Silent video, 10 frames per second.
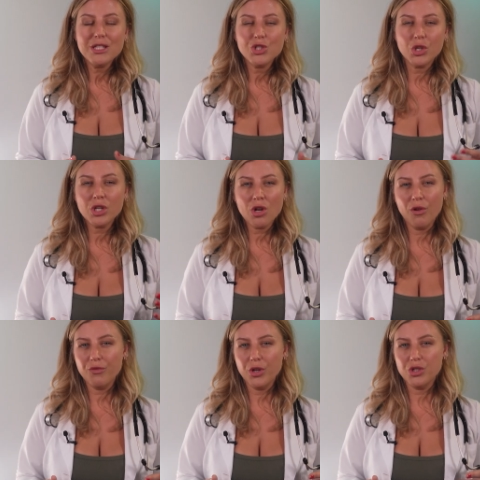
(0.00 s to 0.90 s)
This sudden
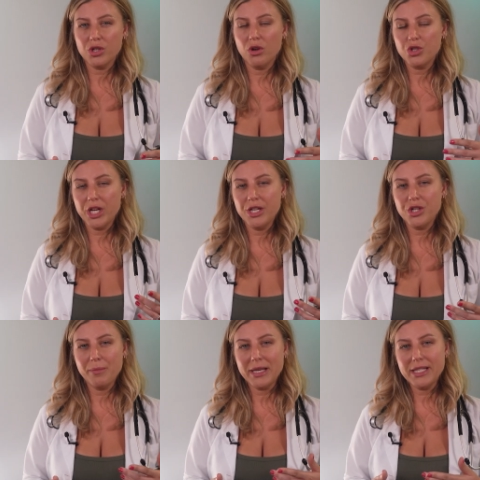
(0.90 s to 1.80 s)
confusion or
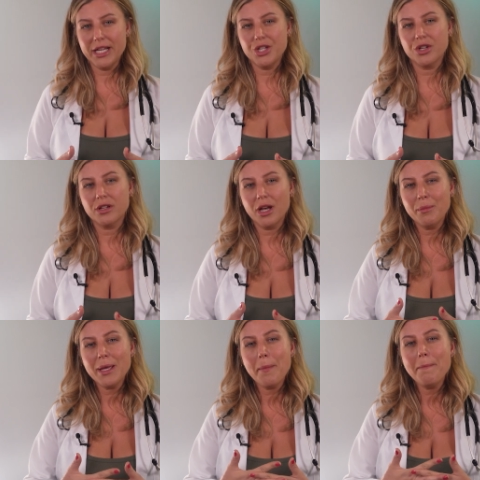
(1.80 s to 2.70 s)
change in mentation
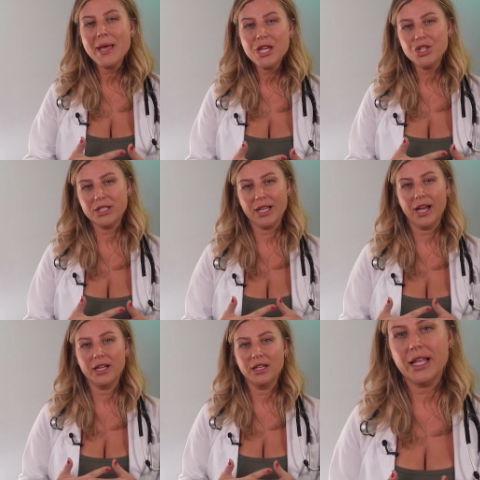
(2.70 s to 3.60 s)
can be a major
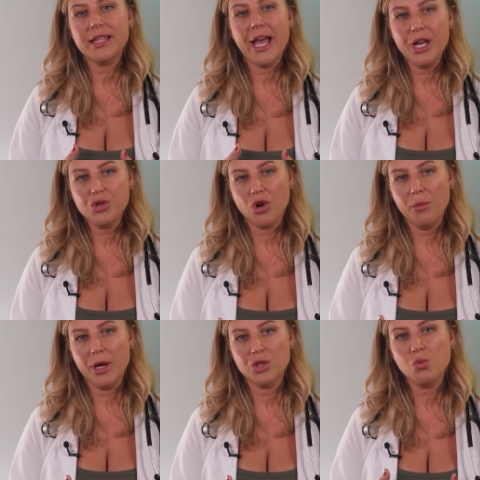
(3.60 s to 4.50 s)
sign that the head
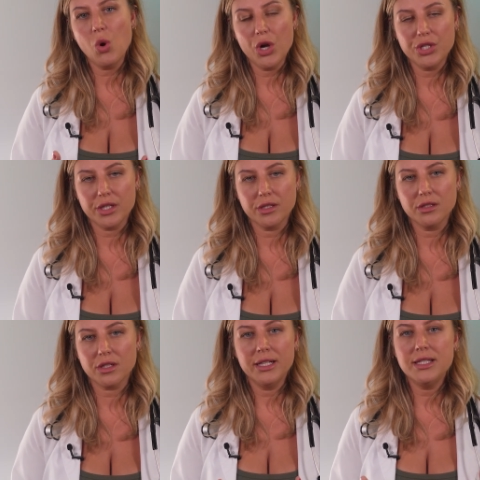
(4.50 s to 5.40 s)
trauma has
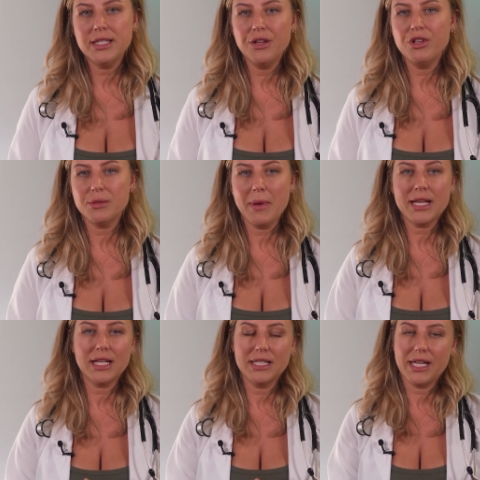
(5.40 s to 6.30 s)
worsened and serious
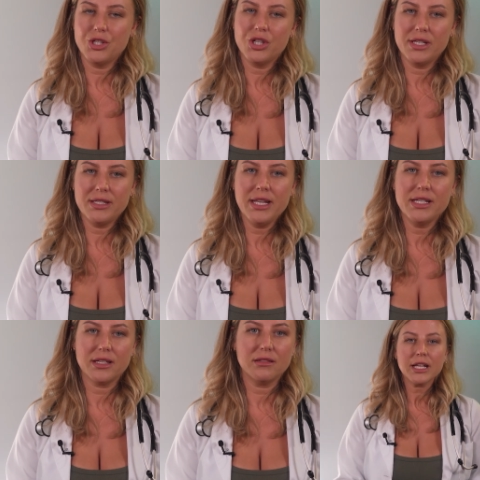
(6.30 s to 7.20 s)
medical attention is
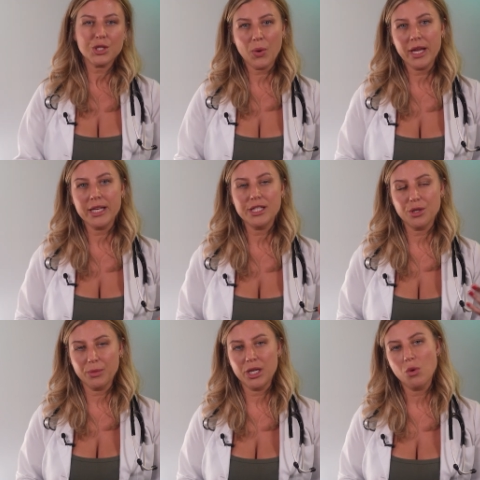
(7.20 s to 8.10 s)
needed. That's why you need
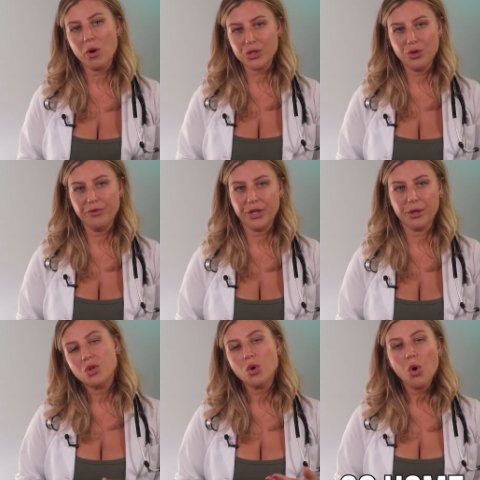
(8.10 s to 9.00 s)
somebody to watch over
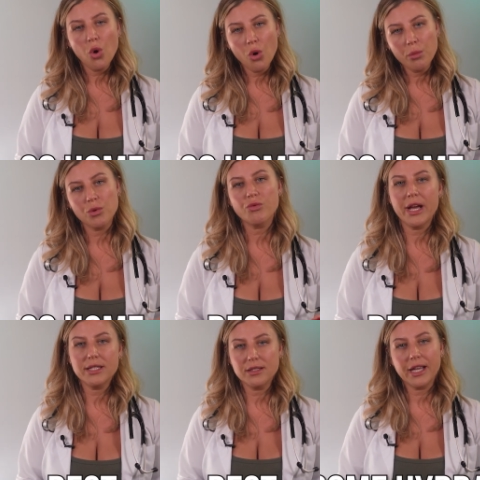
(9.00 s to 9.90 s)
you. So go home,
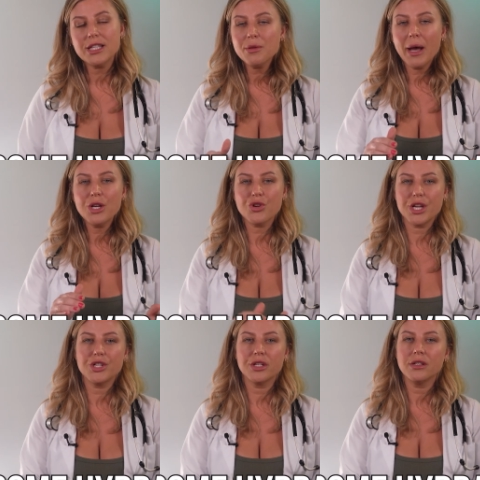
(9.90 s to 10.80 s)
rest, get some
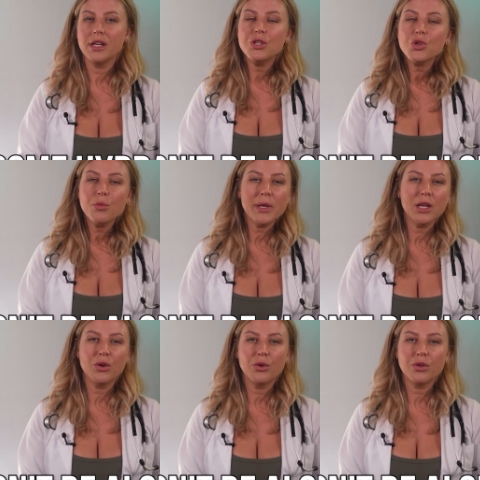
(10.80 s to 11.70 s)
hydration, and don't be
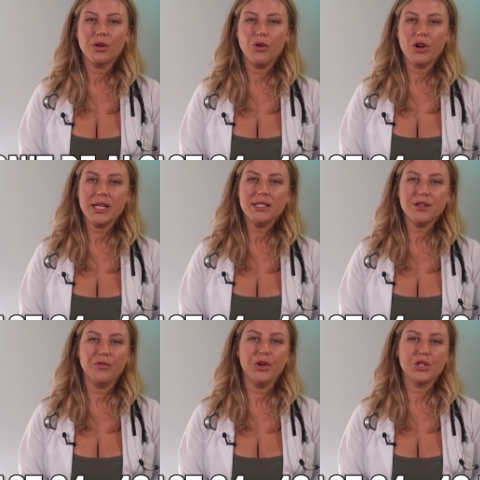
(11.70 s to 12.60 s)
alone for at least
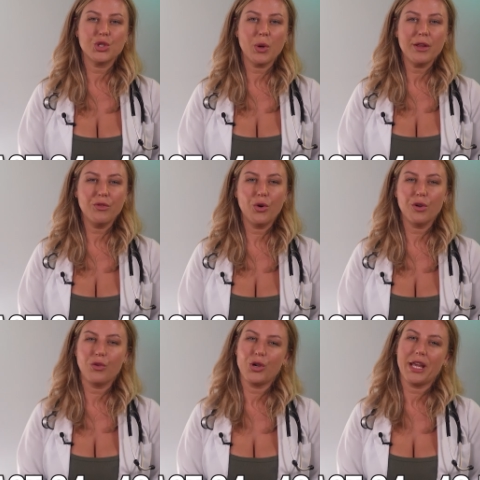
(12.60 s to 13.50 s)
the first 24
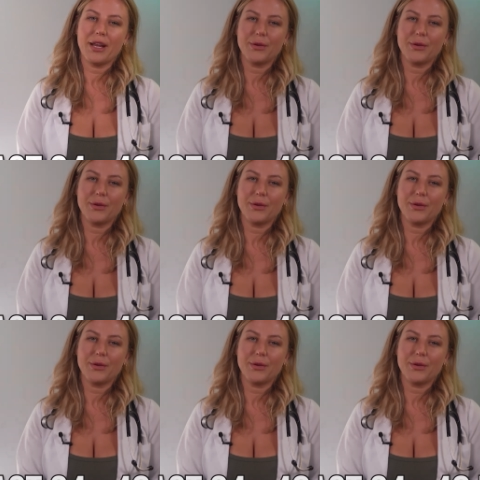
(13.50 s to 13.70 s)
to 48